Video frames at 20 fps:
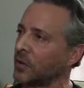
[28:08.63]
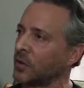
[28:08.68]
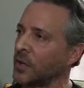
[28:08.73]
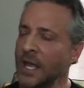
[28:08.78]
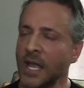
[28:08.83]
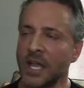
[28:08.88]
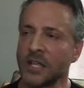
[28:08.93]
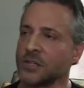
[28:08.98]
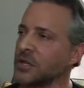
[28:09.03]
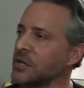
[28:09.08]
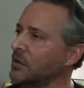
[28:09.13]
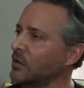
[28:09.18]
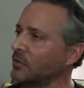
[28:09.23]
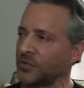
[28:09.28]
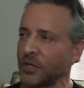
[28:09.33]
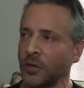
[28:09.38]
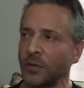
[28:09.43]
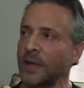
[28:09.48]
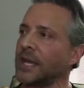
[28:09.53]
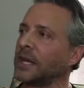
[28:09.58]
and you don't do
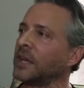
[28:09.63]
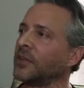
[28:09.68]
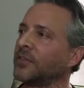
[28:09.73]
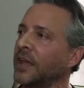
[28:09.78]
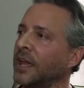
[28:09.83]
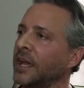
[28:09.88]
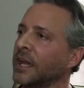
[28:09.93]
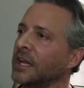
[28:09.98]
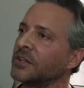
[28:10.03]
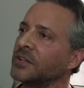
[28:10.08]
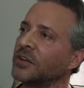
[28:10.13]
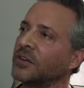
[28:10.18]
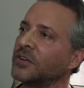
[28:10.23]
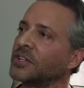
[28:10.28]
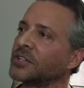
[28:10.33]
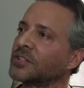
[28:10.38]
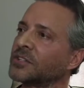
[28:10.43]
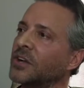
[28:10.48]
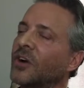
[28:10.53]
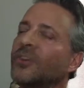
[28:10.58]
anything, and you can just
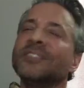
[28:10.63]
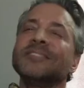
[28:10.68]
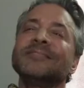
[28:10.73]
go,